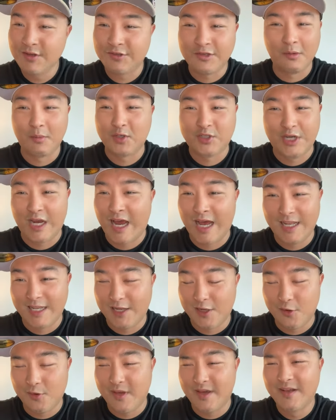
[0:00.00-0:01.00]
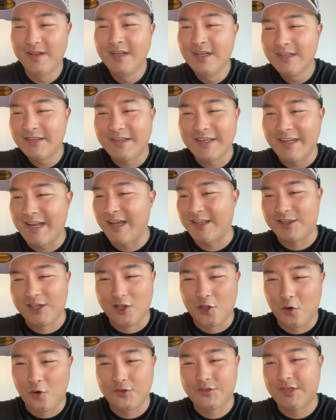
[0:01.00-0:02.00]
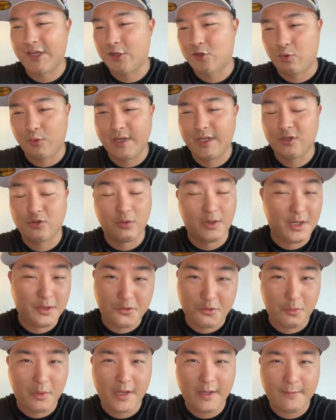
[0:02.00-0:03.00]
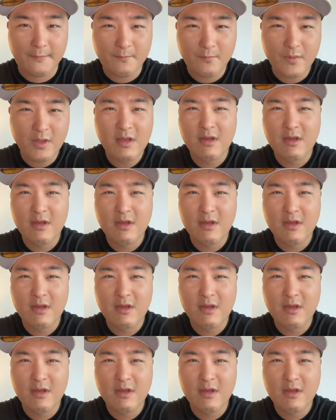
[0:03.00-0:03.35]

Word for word: Someone shout hallelujah. Did not the Lord say 2023?